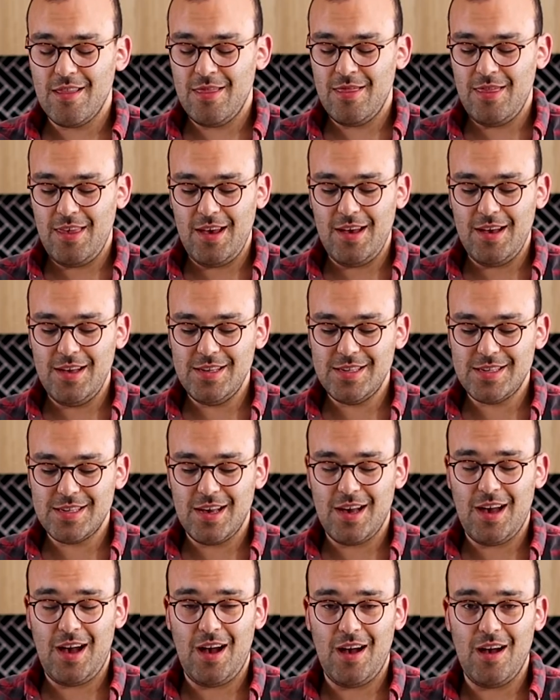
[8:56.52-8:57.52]
these
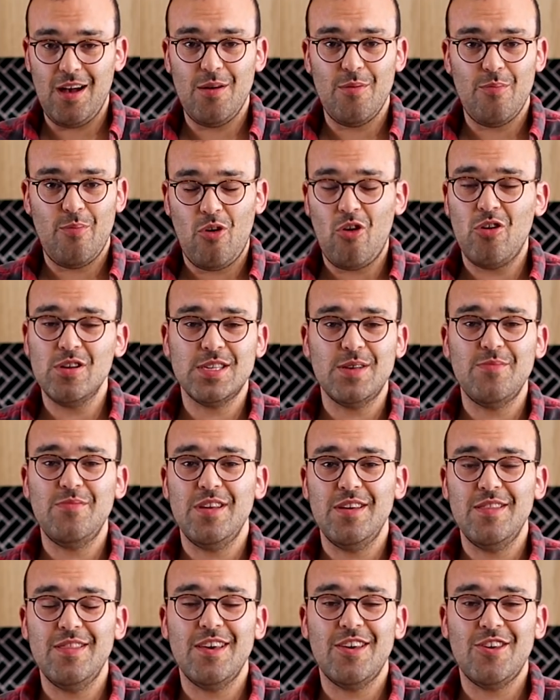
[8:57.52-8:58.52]
are
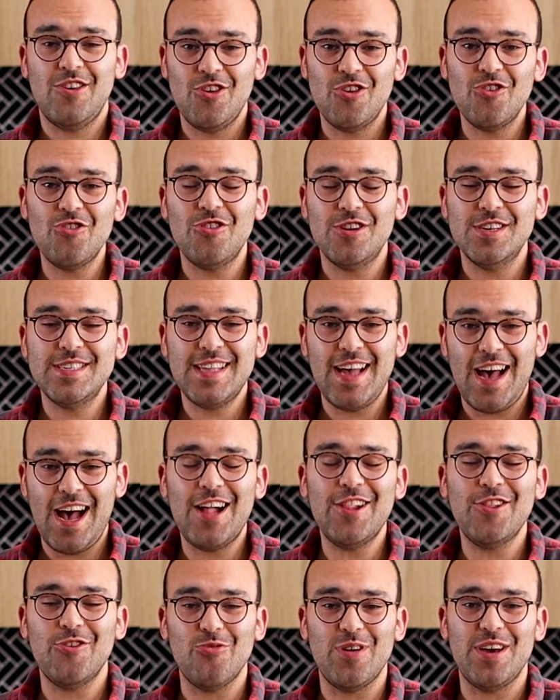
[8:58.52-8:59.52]
possibly the cutest
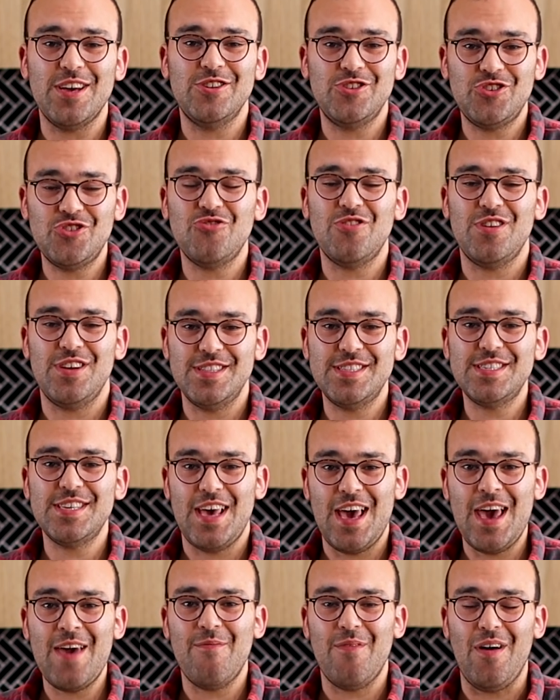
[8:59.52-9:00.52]
Halloween treats
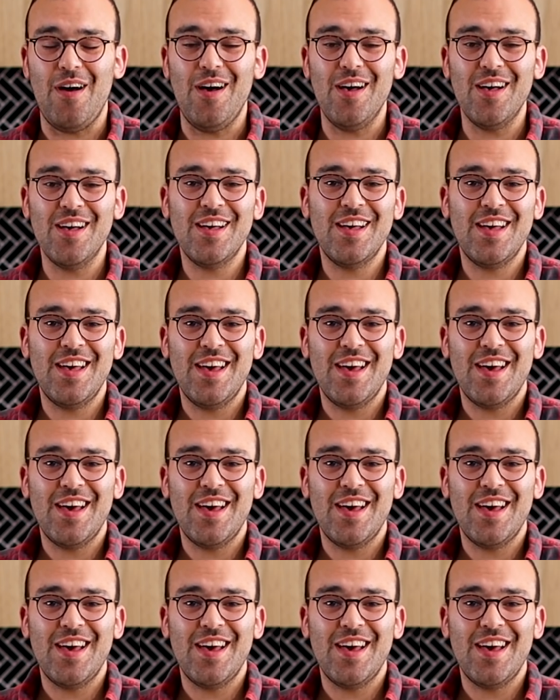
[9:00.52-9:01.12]
ever.